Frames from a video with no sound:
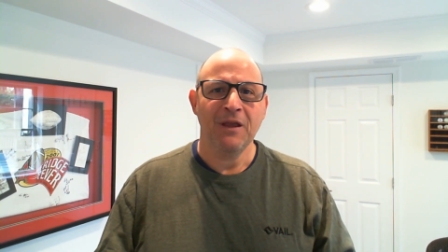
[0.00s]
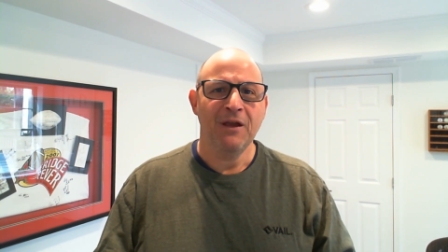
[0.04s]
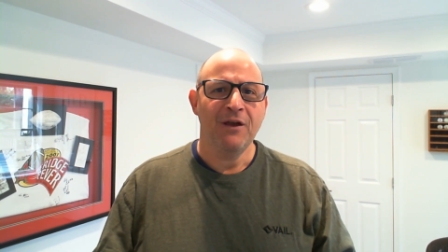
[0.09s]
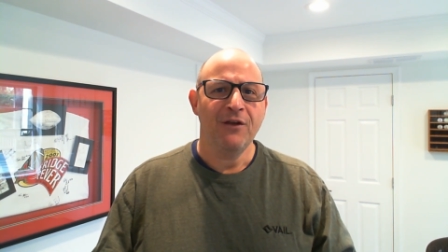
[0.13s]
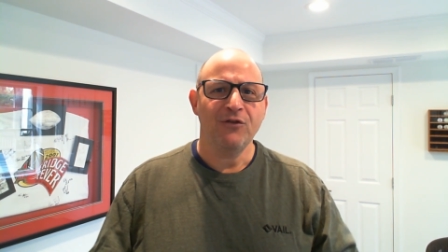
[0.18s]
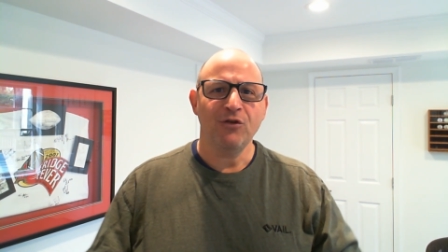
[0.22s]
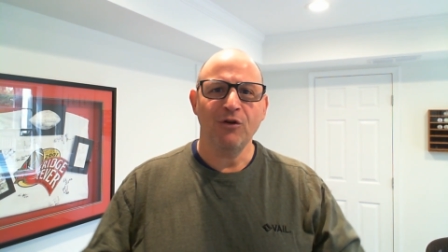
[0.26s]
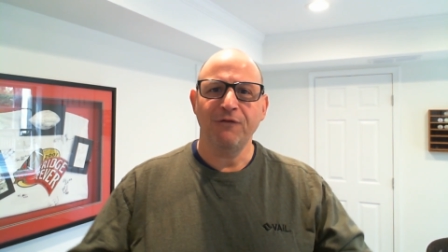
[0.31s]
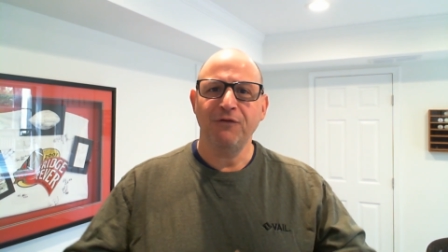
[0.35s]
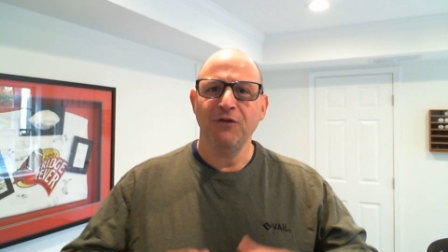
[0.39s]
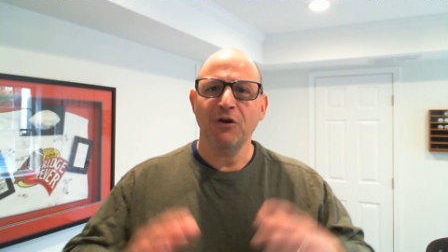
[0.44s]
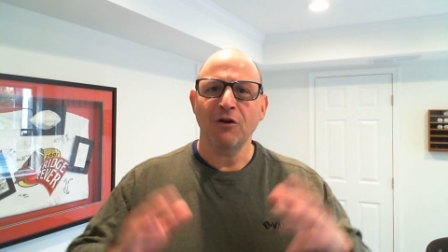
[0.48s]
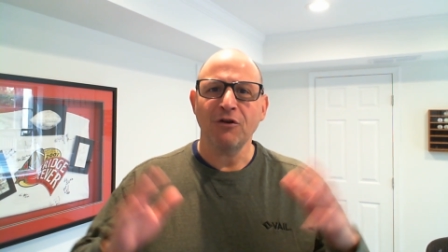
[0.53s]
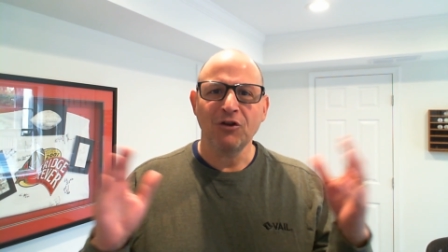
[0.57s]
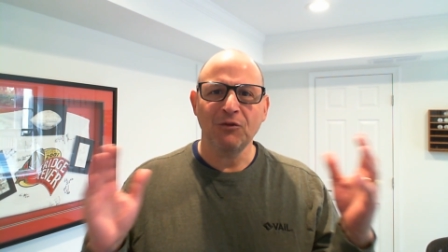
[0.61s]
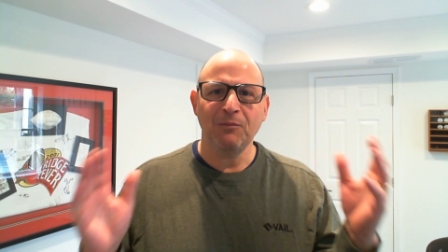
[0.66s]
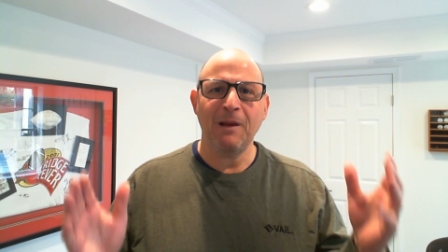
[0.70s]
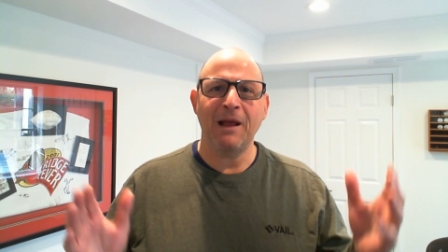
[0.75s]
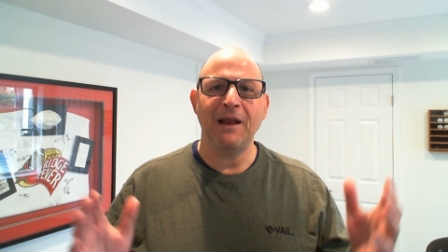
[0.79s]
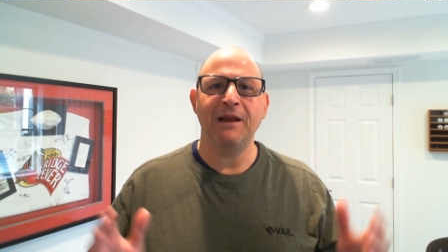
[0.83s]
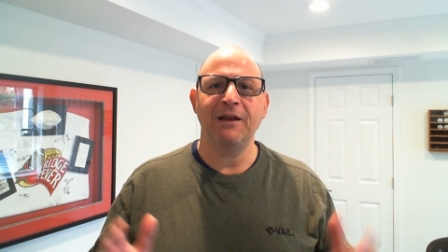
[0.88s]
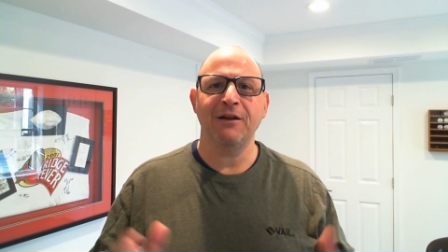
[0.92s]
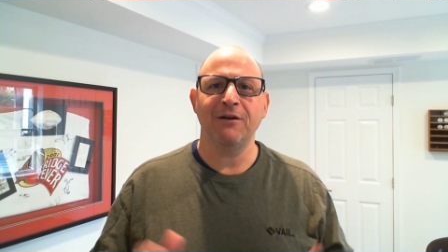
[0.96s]
So if you're
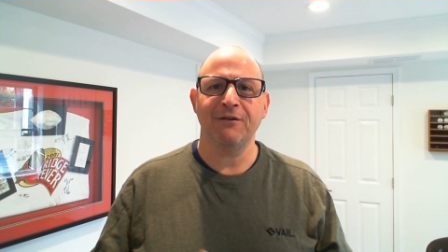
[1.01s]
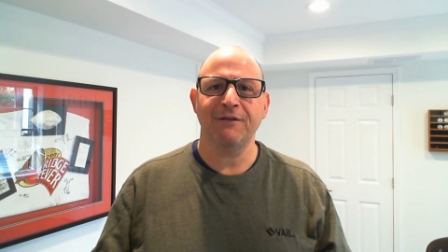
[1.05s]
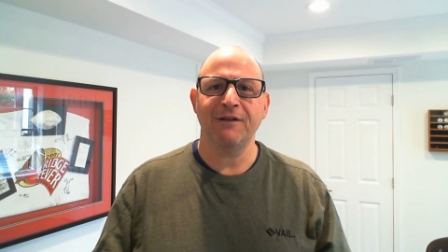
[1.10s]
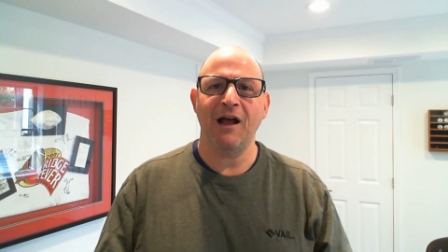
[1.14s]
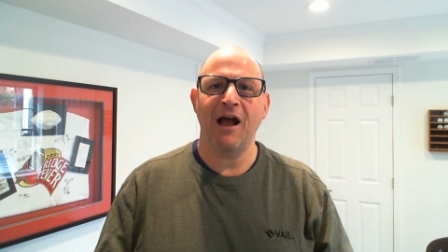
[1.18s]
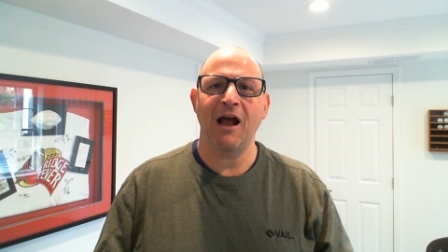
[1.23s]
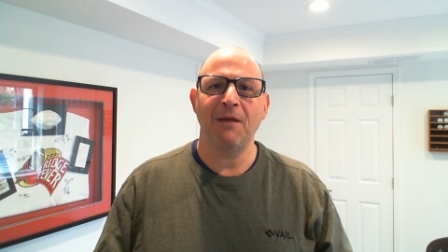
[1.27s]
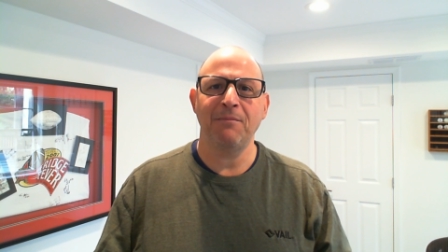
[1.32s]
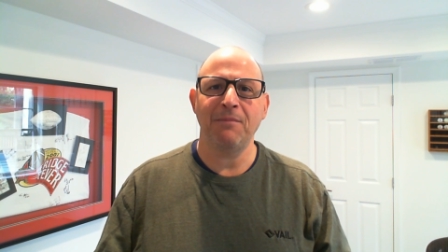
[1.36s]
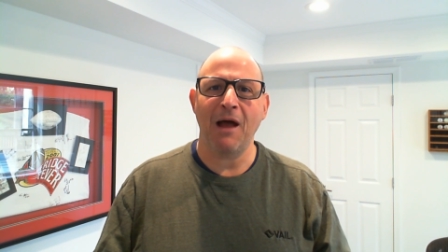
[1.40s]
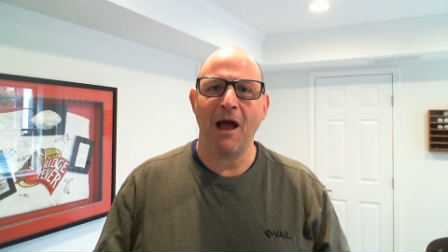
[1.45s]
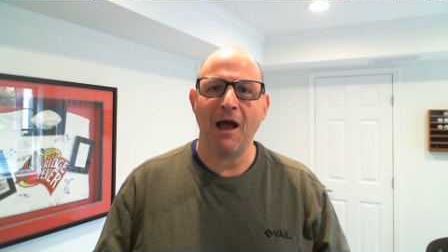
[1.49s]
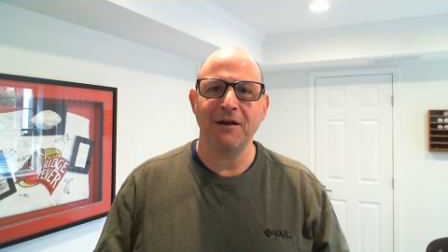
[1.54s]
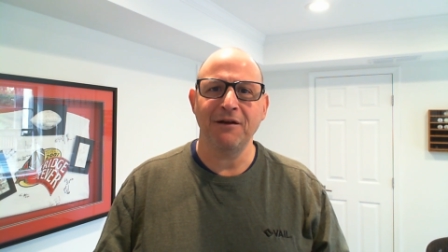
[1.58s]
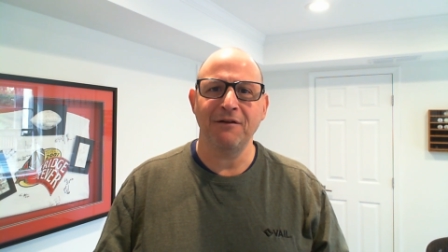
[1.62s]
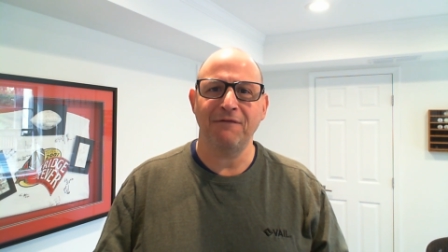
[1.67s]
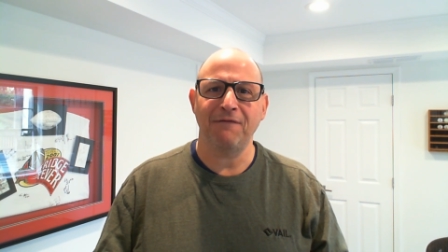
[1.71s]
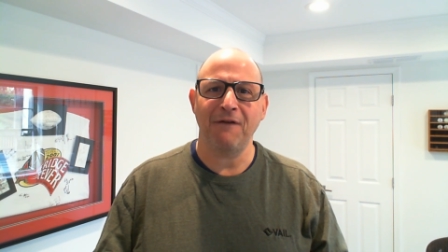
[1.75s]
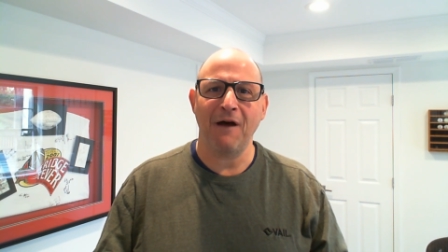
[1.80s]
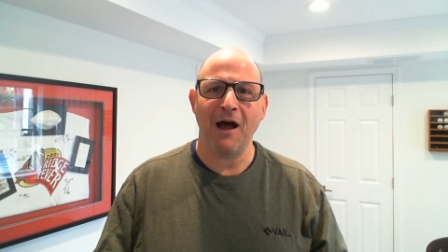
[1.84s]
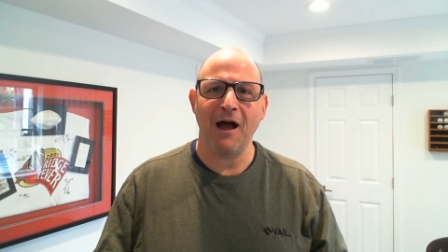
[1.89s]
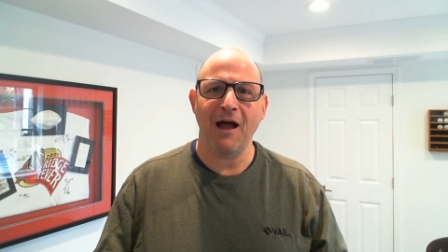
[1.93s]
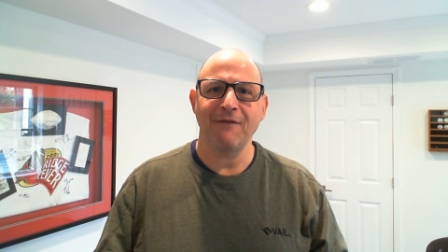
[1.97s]
spending your time nine to
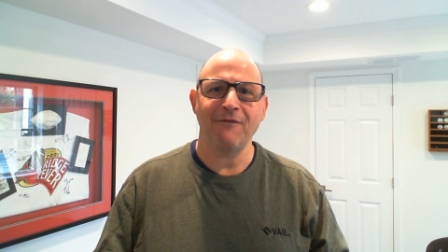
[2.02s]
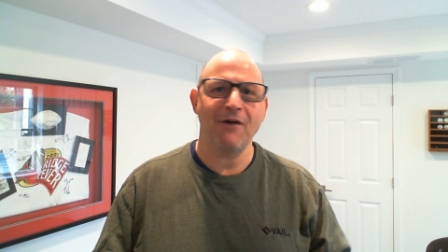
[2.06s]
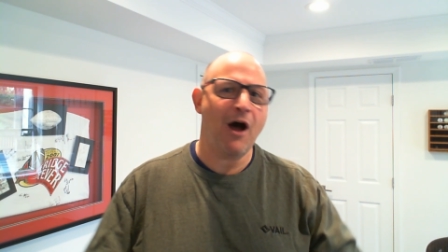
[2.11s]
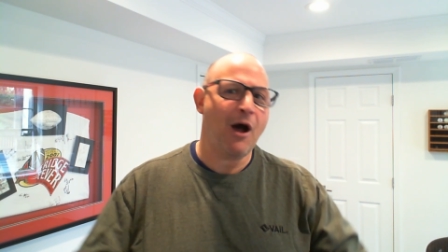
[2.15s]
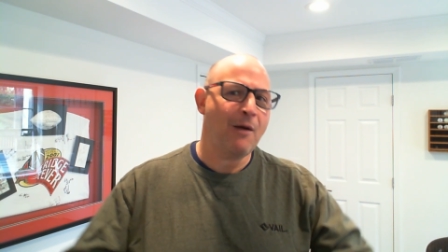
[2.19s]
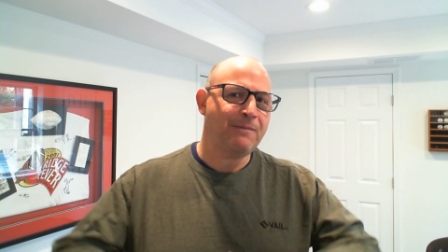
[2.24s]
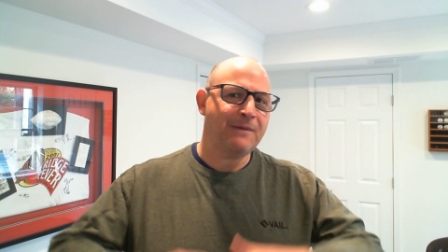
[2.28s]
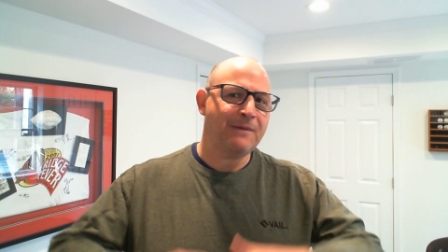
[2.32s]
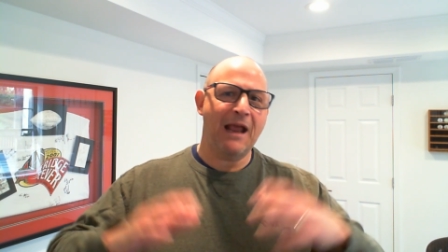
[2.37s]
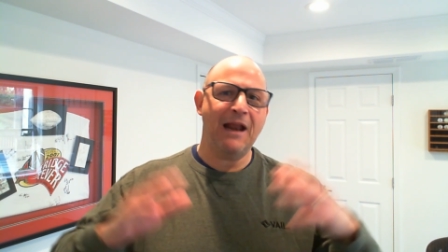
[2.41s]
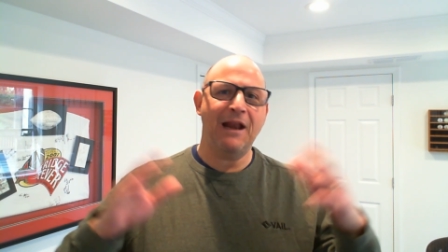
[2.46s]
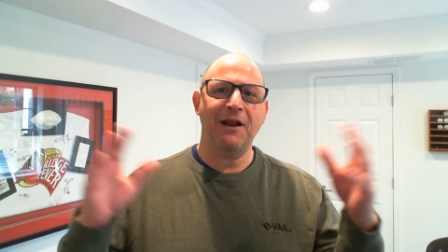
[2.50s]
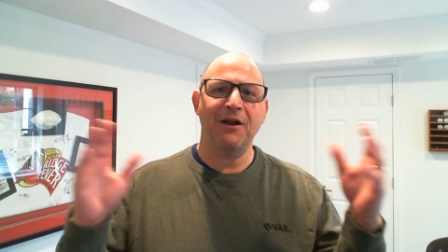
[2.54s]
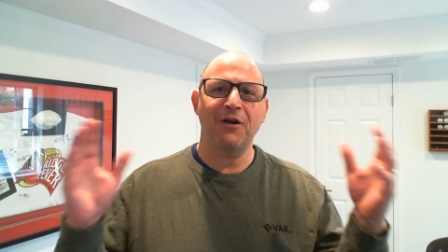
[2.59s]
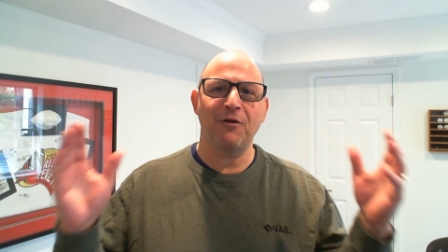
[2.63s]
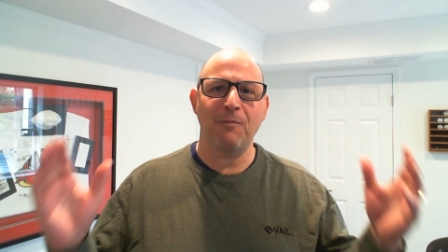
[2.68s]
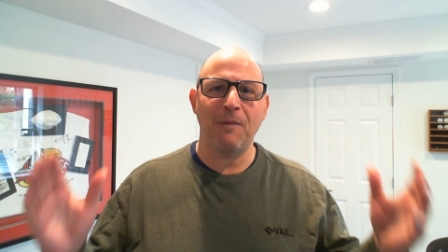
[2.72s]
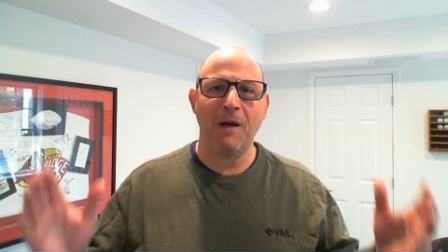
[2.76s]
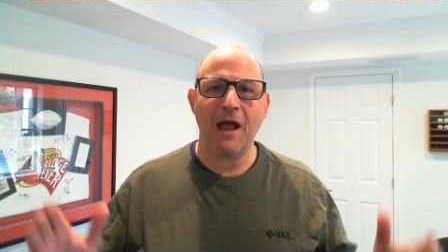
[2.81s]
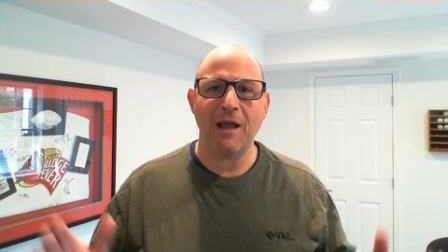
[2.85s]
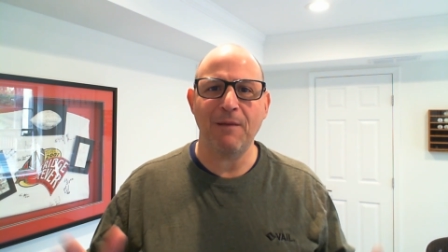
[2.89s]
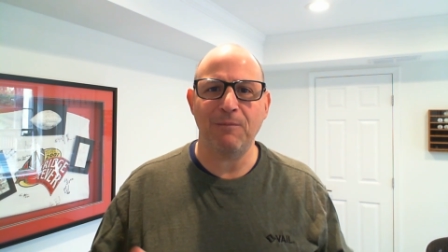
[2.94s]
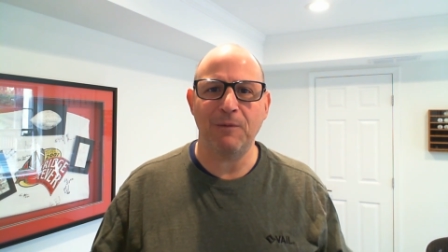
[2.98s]
five updating your
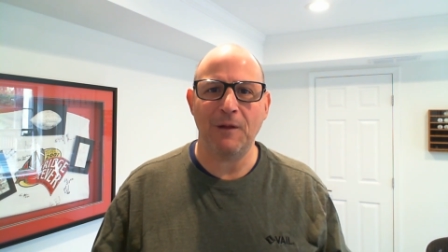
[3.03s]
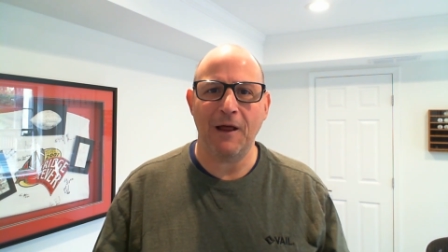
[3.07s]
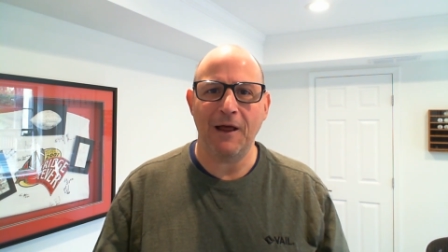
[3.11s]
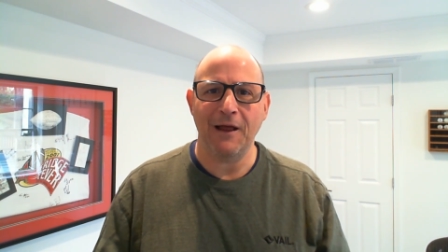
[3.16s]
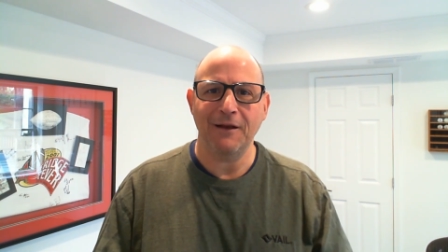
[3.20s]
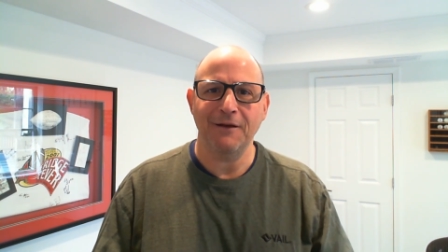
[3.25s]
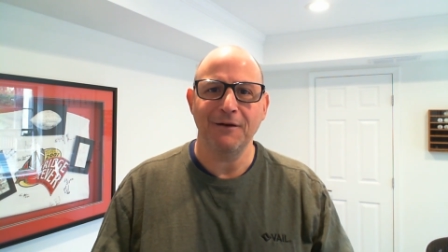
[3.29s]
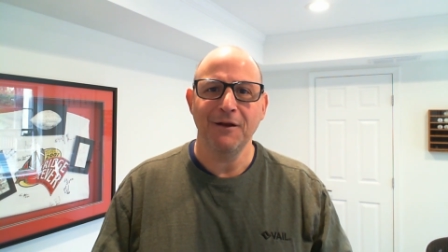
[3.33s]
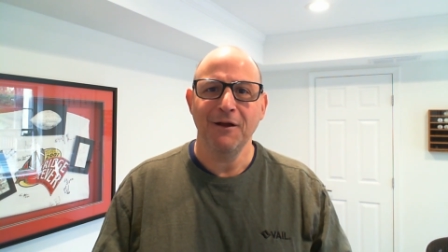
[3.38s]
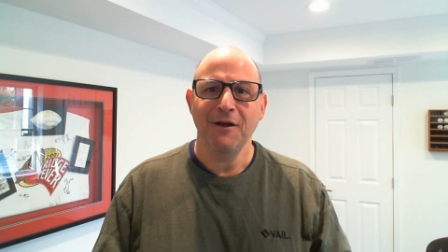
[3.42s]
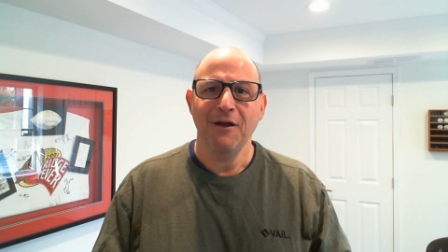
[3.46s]
pipeline,